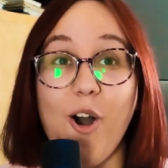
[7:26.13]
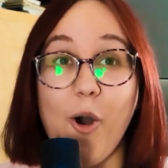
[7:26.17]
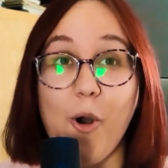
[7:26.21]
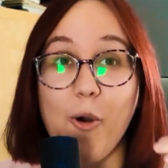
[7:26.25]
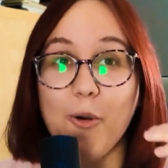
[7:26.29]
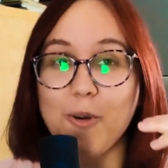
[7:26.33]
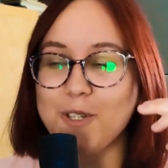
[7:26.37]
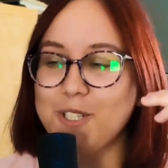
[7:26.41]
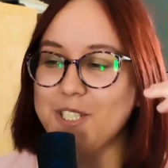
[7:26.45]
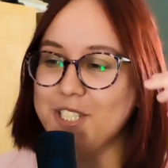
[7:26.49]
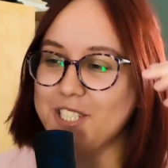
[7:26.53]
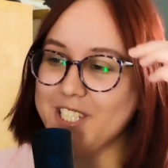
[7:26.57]

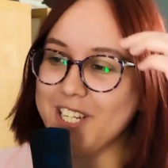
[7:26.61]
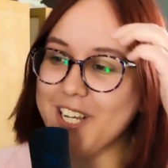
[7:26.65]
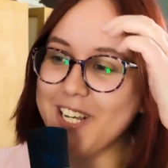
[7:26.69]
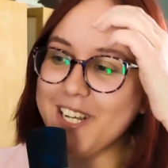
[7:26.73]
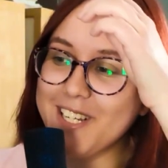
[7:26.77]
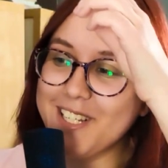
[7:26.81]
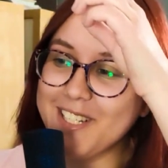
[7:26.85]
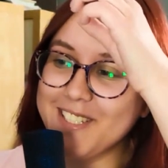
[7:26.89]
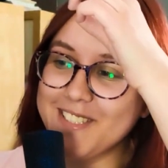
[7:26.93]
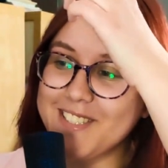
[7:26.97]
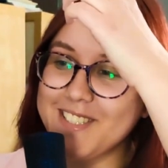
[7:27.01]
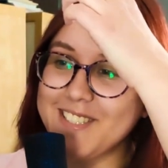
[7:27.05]
Oh
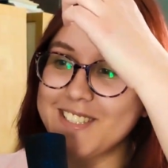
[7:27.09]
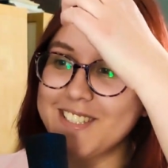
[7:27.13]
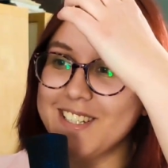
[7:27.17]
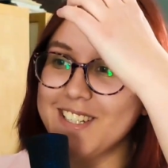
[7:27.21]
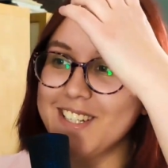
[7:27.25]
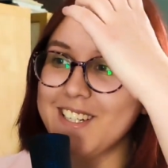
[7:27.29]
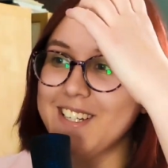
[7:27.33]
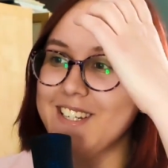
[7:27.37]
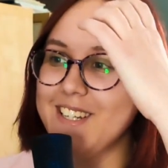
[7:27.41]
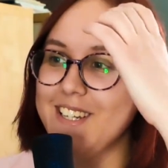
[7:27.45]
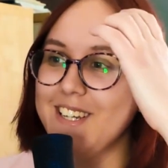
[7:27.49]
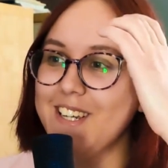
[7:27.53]
shit!
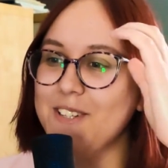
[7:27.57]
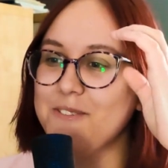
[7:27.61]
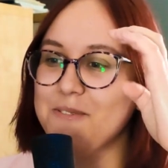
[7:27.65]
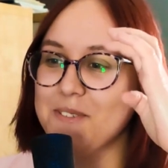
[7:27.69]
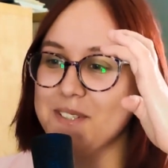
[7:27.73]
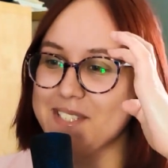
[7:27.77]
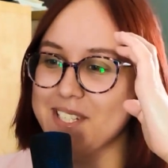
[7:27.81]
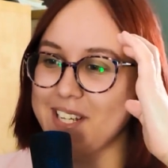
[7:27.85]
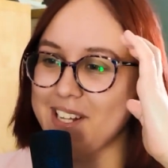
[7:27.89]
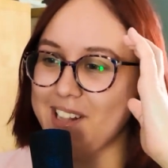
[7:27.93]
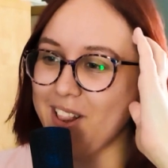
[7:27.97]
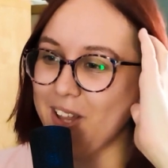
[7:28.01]
It
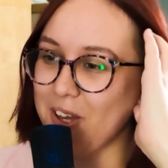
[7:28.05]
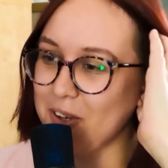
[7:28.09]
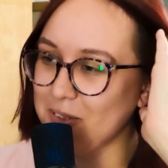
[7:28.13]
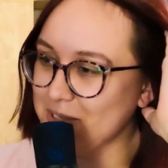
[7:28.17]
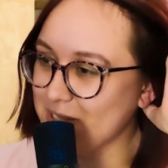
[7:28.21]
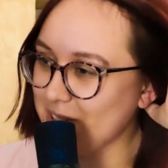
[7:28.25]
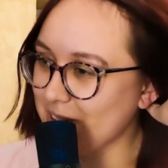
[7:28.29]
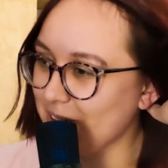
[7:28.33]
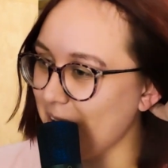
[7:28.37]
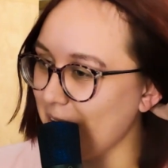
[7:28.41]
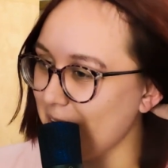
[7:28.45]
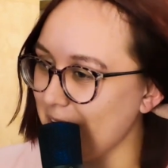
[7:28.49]
was a
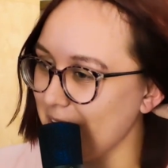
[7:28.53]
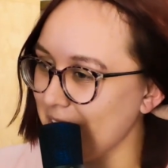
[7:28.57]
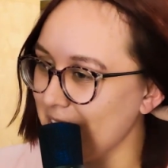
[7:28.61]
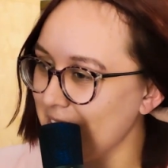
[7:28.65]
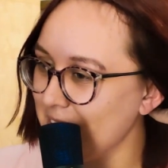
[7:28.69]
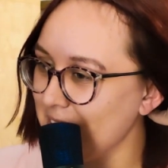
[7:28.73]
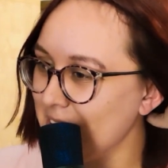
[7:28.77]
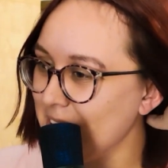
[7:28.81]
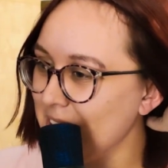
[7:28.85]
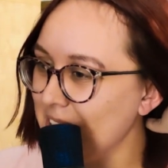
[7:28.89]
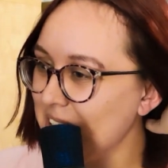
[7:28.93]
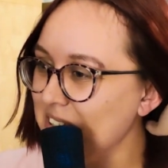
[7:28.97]
close call.
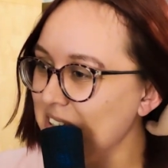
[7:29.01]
